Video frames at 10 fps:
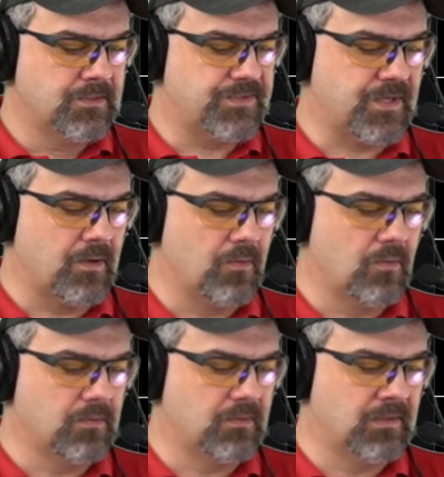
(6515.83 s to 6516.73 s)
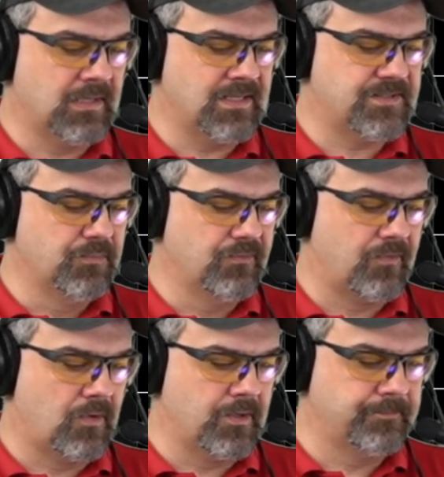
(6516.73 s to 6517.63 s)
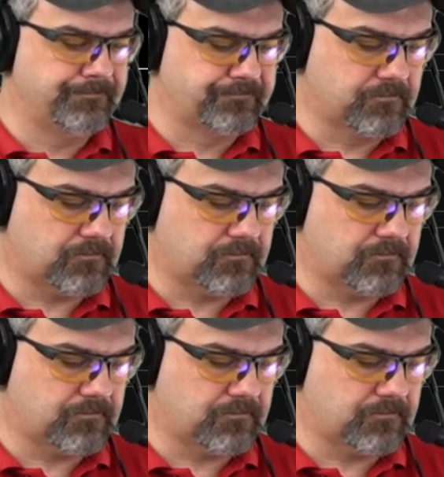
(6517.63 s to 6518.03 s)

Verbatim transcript: So let's move on.